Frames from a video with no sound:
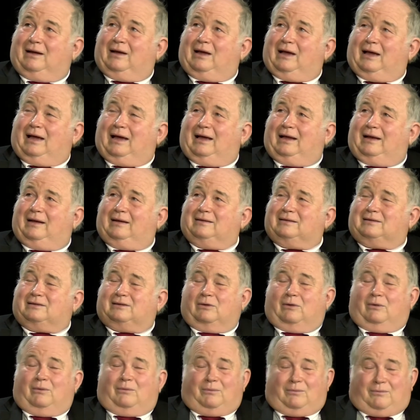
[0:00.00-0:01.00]
and
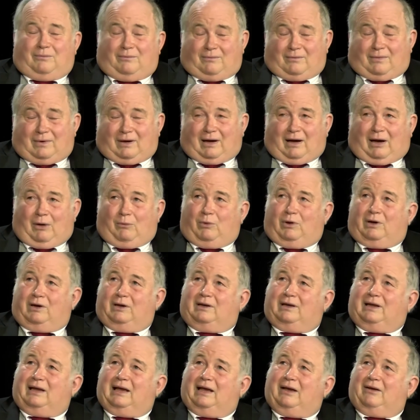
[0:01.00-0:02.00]
so I wanted
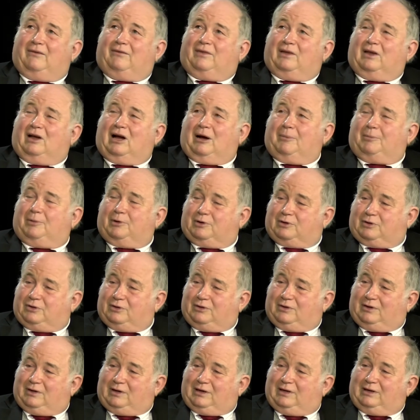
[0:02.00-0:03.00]
to have the
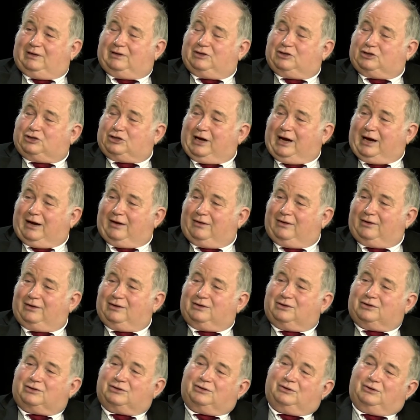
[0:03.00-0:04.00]
opportunity to
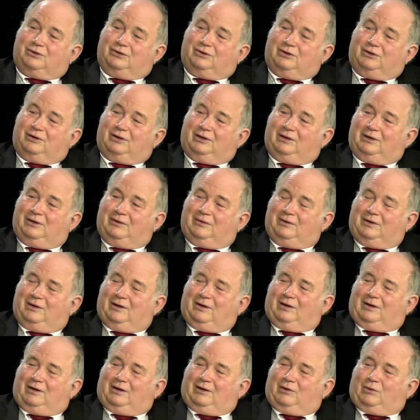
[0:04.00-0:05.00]
challenge her
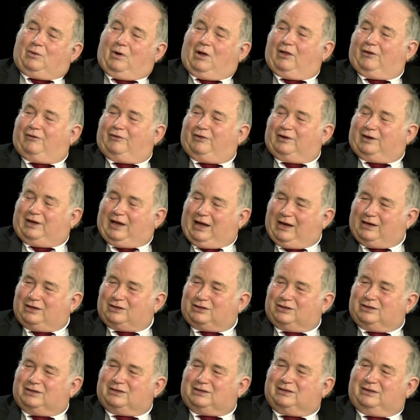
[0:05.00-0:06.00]

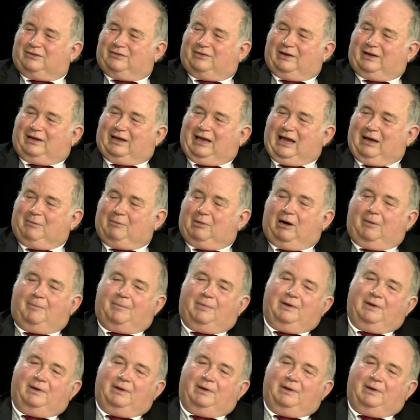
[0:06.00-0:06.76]
qualifications if it came up.